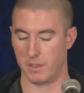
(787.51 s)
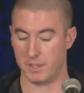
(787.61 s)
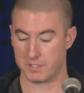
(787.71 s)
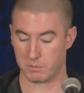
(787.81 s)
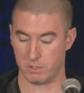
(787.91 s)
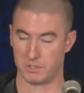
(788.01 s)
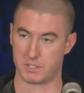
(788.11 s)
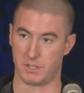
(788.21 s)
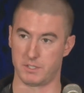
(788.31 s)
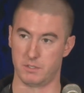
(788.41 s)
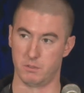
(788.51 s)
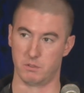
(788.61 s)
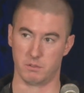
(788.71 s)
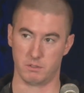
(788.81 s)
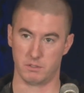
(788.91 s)
this is where you start to
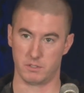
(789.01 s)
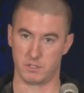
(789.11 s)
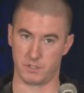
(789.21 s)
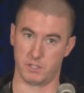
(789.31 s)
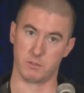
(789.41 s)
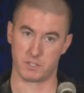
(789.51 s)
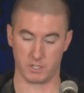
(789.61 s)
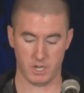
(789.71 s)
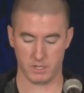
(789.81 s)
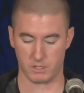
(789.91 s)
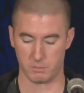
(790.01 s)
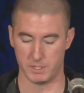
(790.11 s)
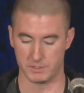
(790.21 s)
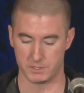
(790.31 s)
use SuriCata a little bit.